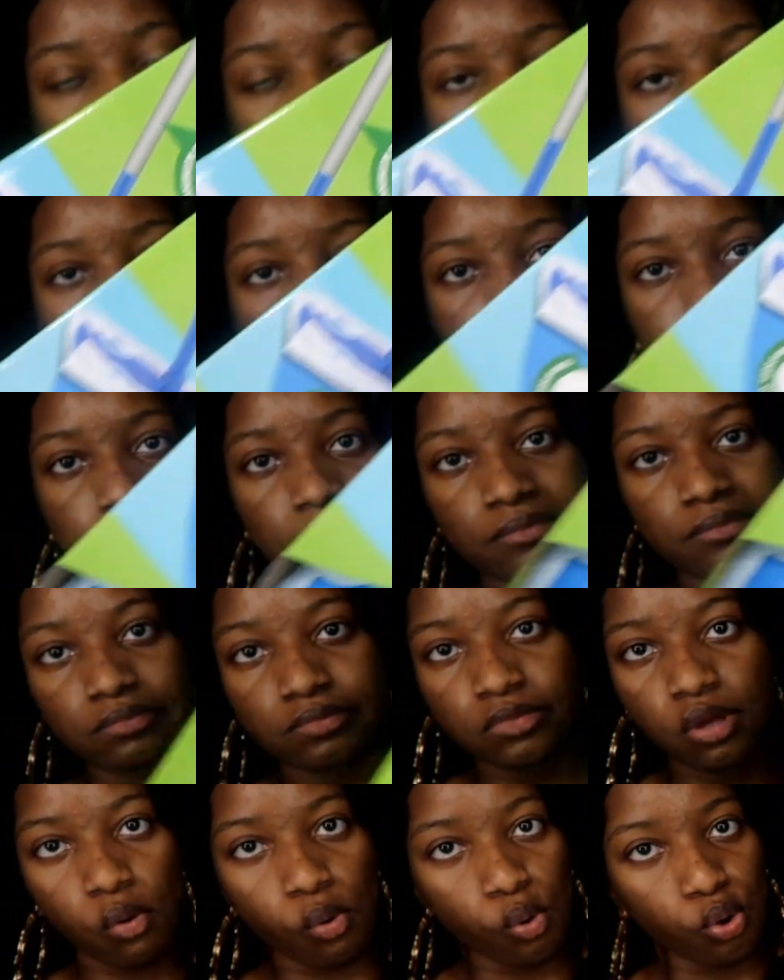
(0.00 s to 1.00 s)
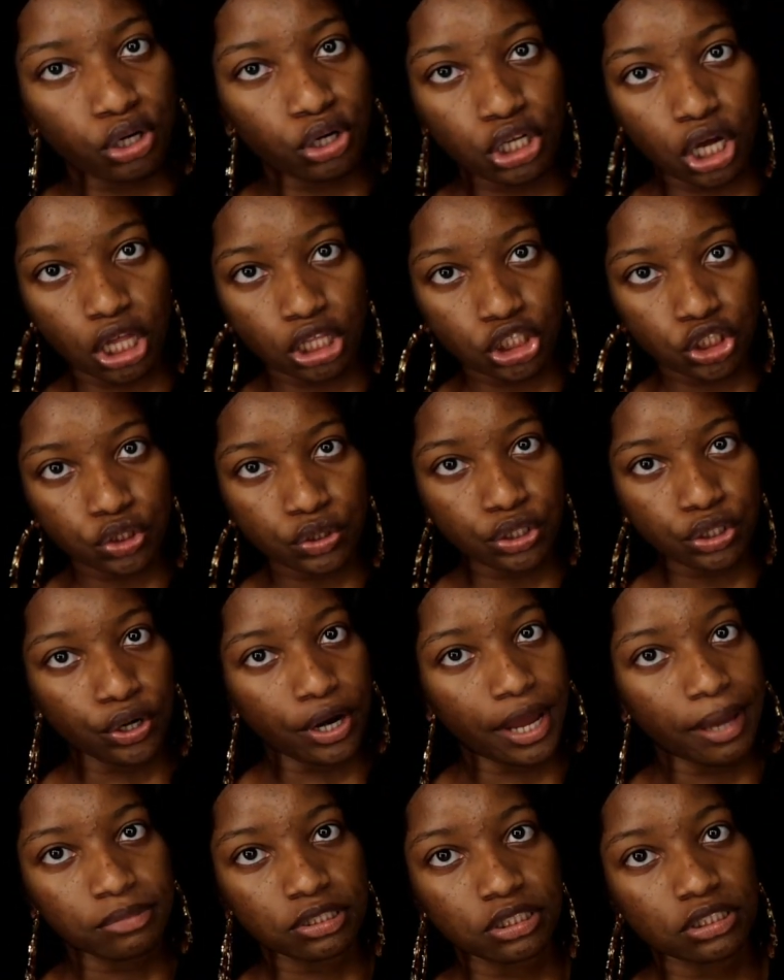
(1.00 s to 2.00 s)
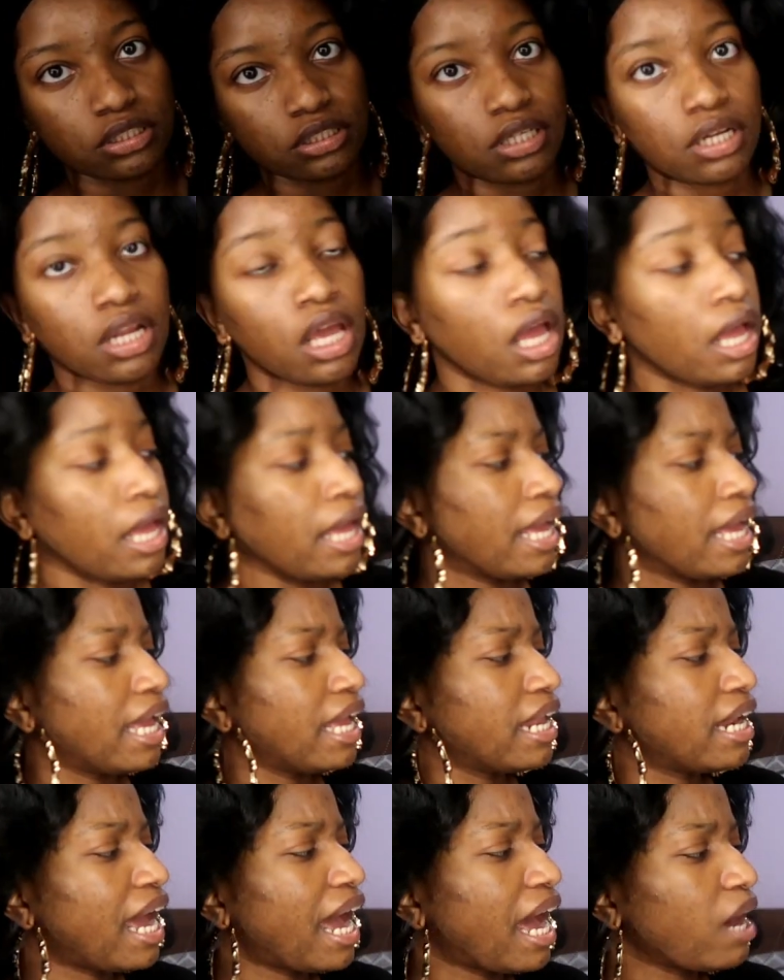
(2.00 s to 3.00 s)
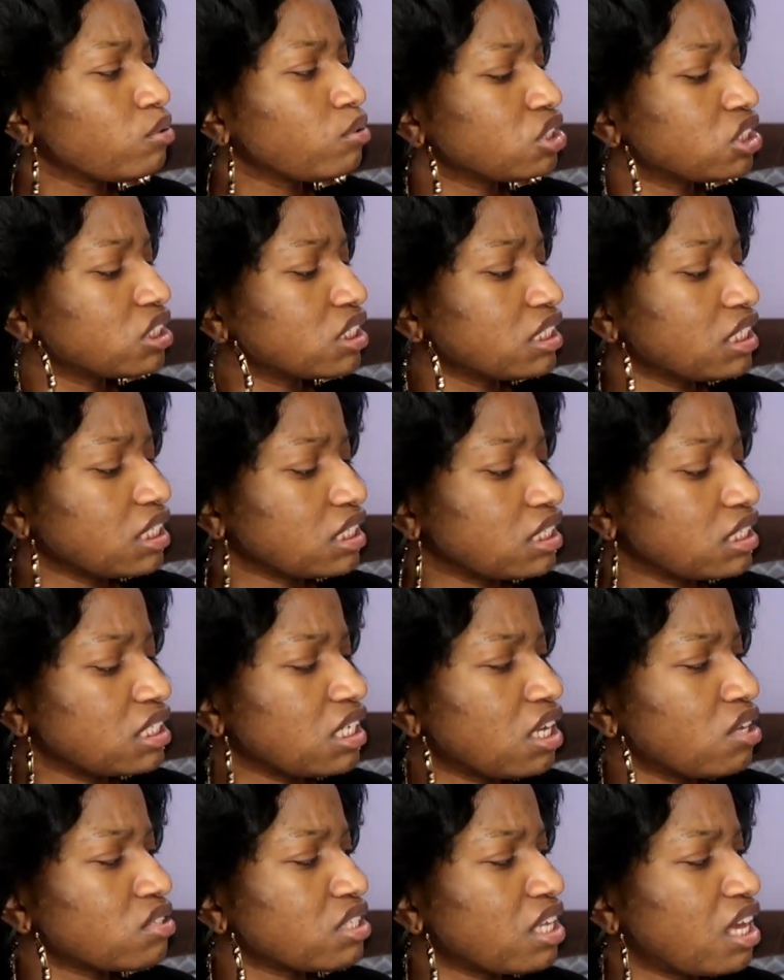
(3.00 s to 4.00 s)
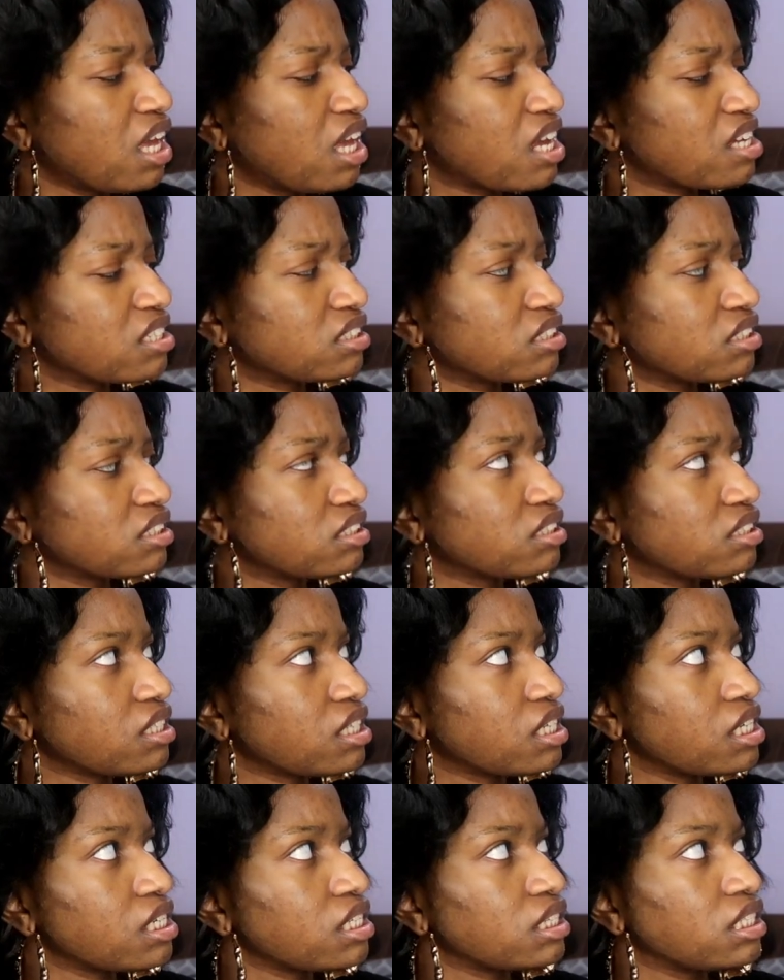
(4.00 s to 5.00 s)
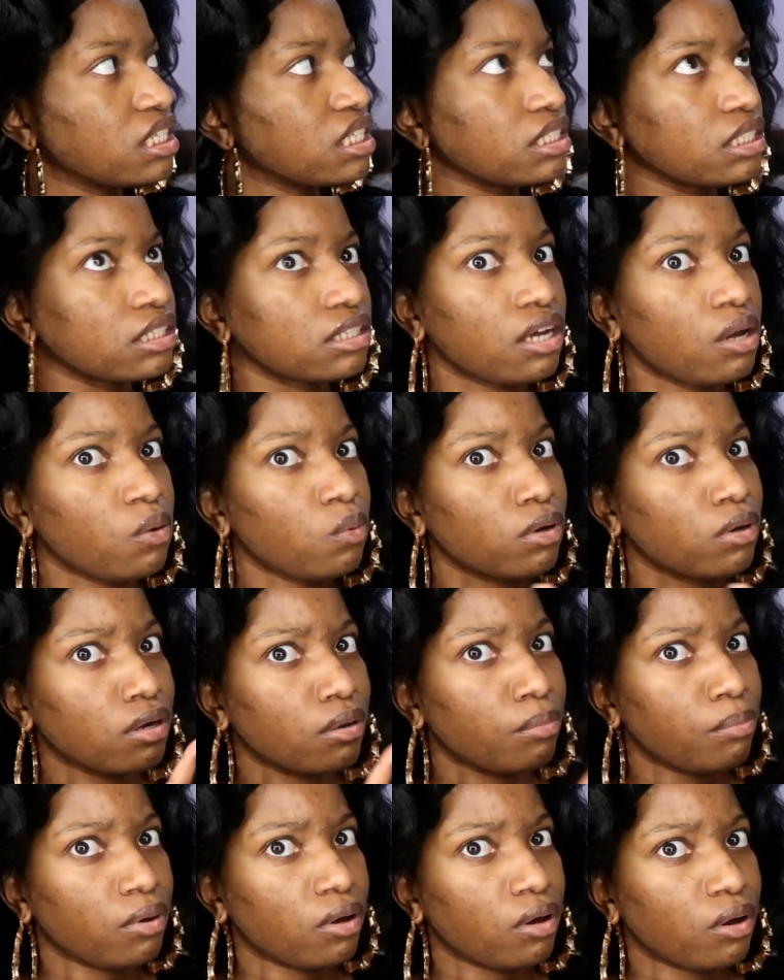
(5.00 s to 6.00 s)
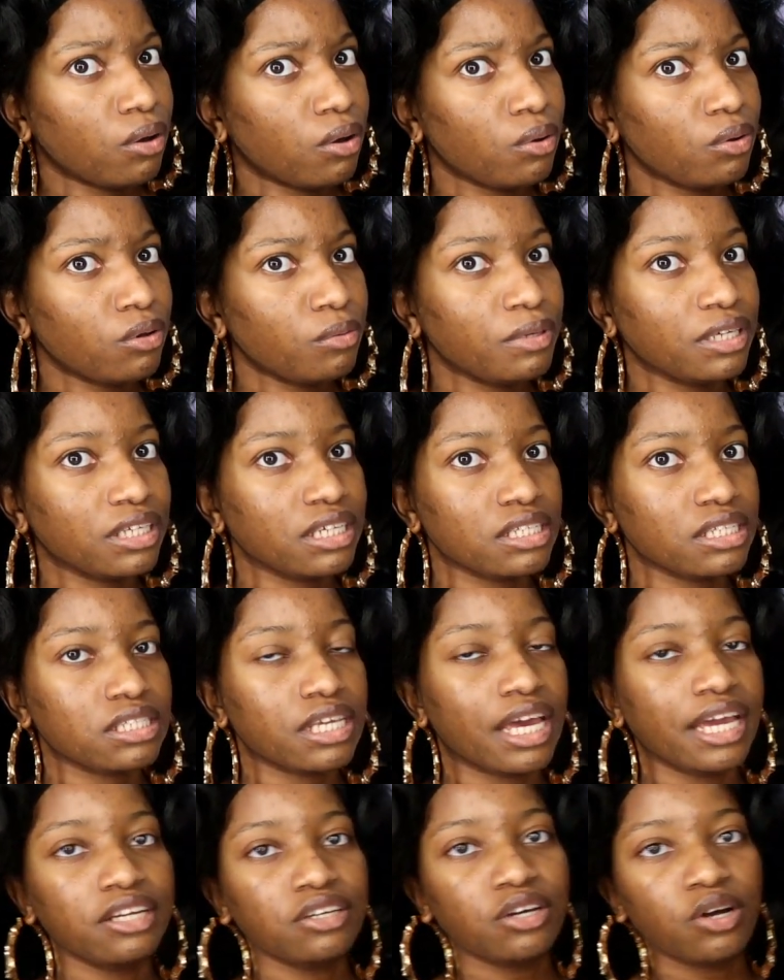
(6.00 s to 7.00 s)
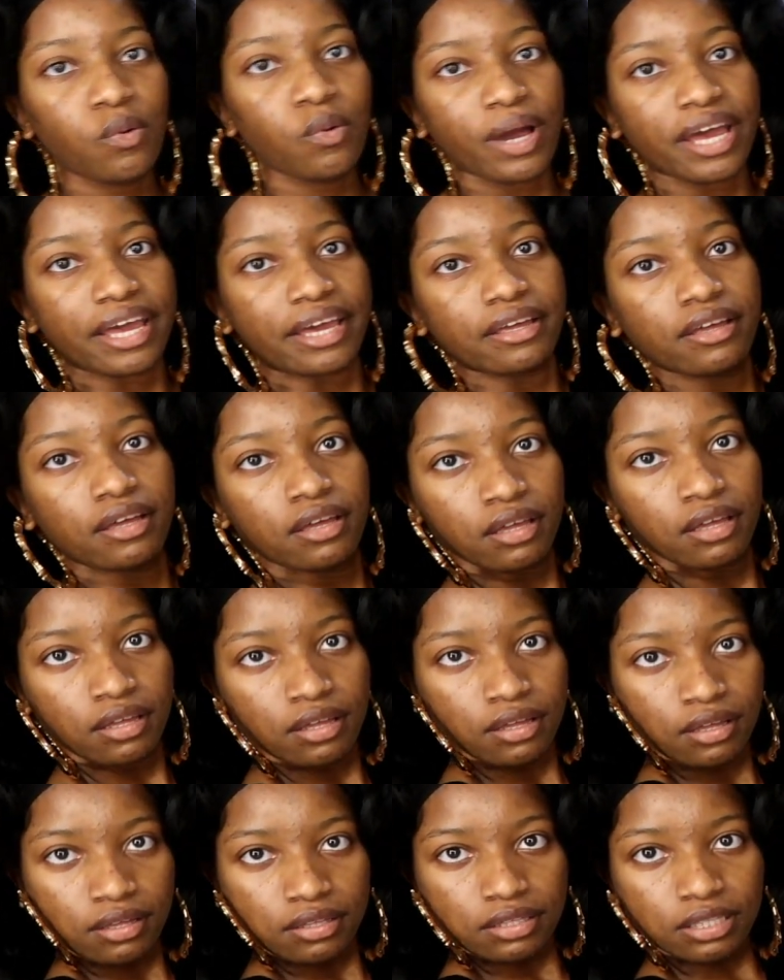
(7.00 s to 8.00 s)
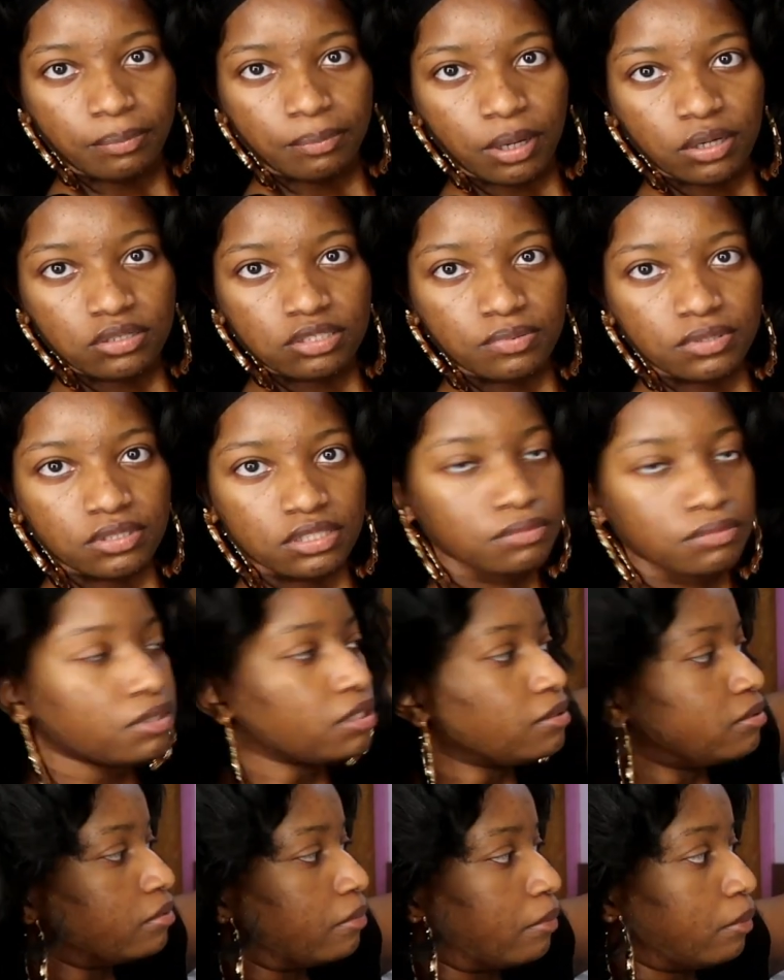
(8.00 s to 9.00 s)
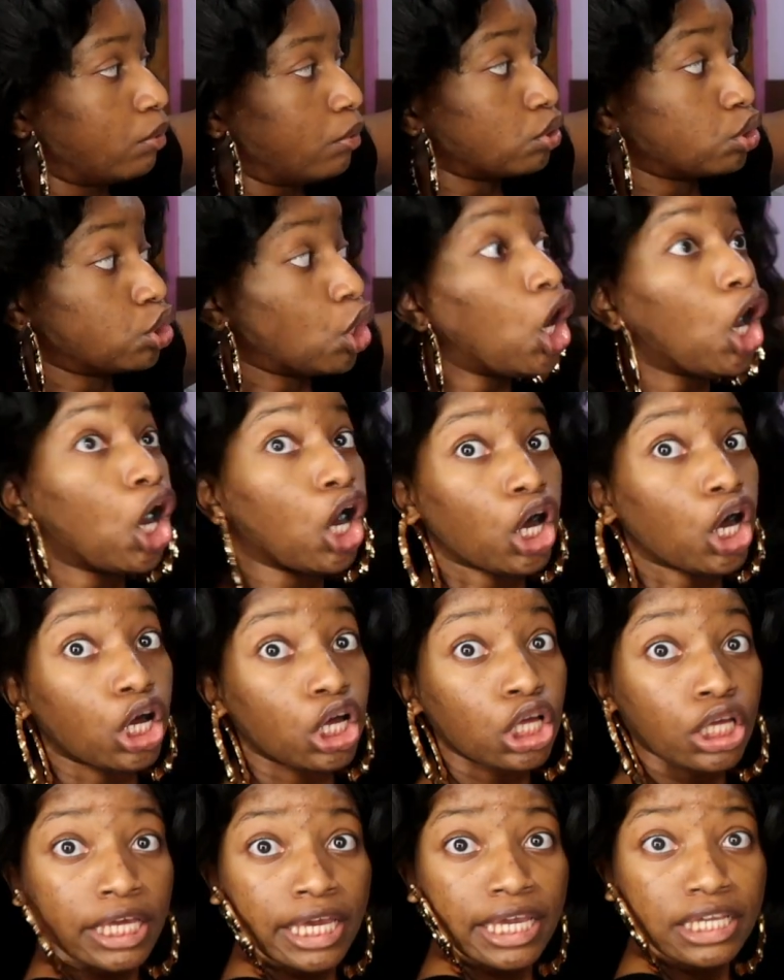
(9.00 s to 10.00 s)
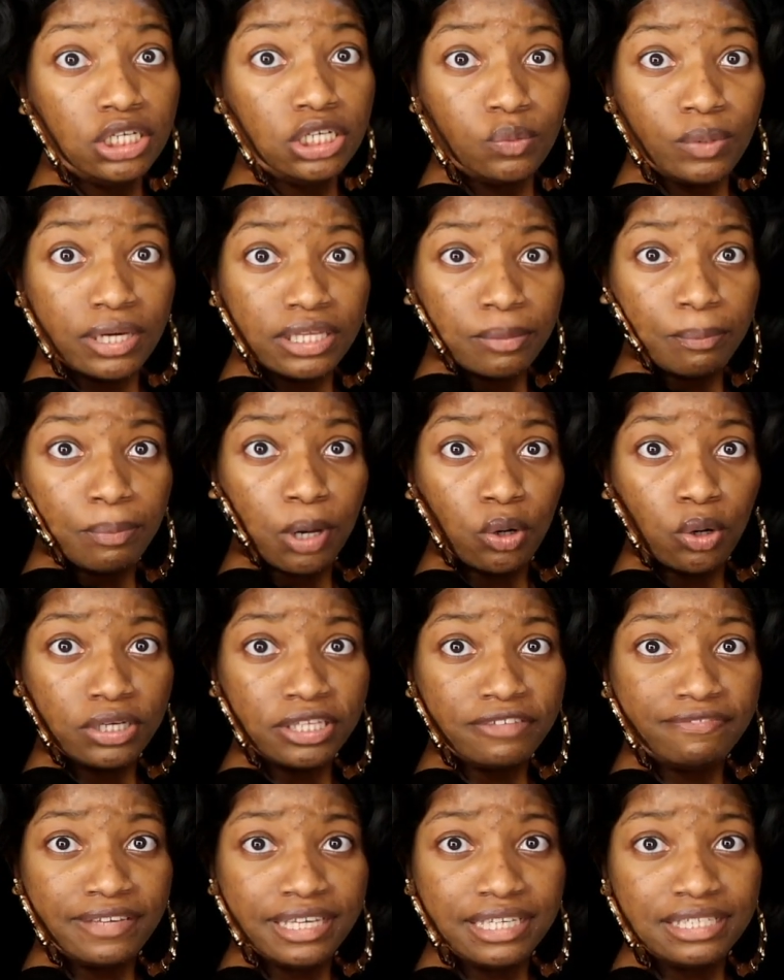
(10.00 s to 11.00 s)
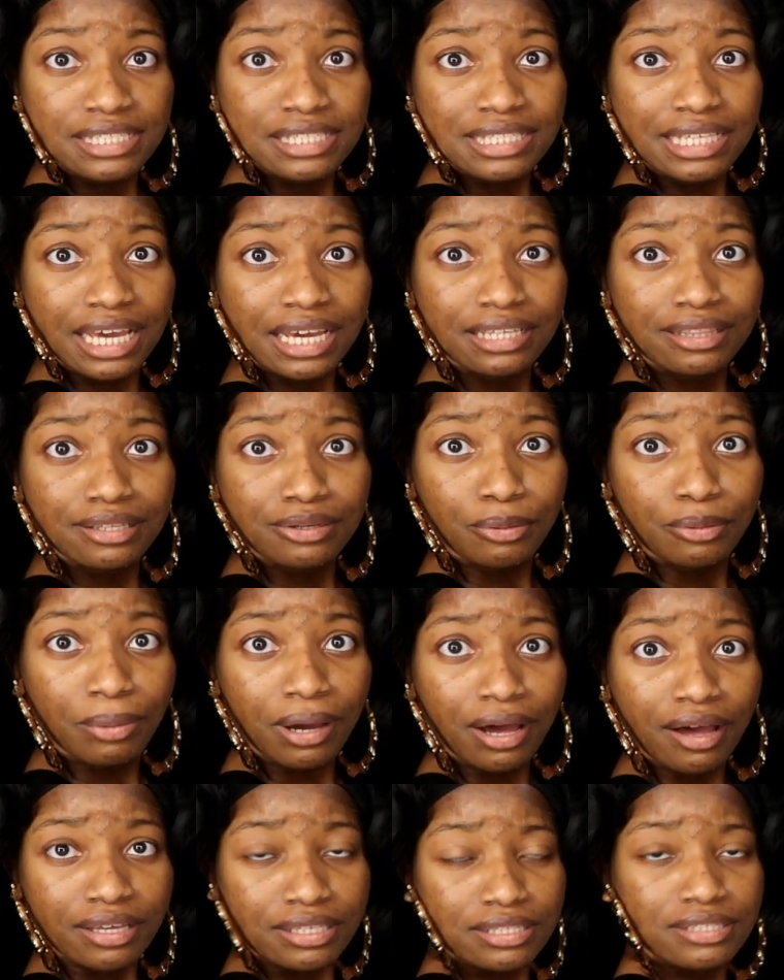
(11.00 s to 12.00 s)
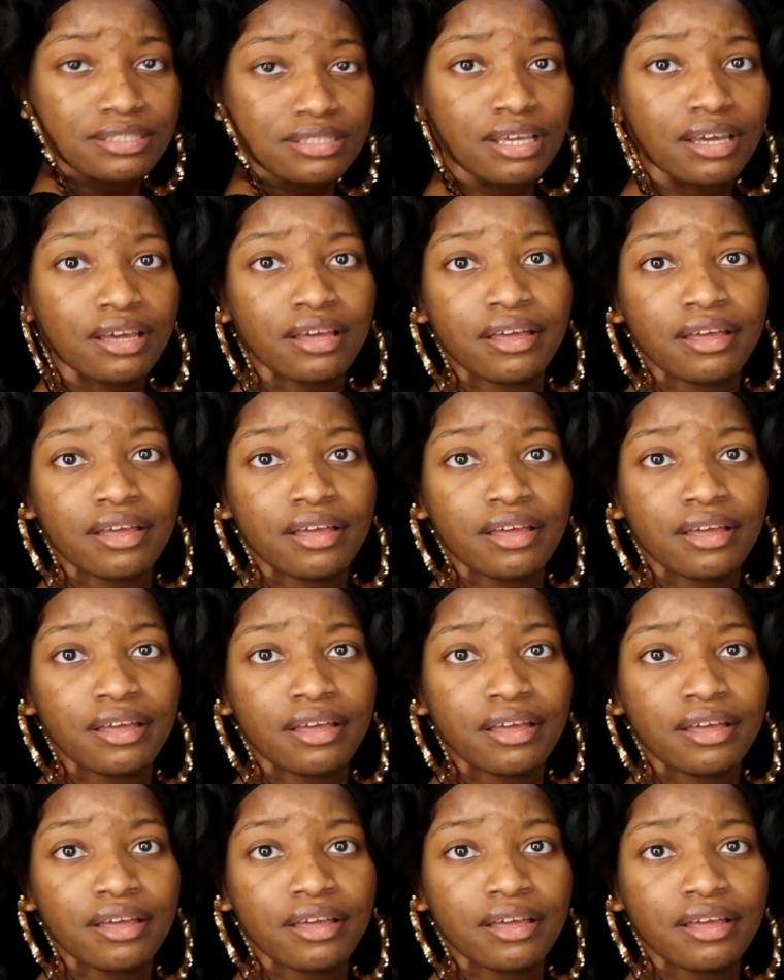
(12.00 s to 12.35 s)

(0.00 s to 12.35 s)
Walmart or the Dollar Tree or Amazon. And I was looking at this and I was like, does it come with a pole? Because ain't no way. The pole's supposed to be long. Ain't no way the pole can fit in this tiny little box.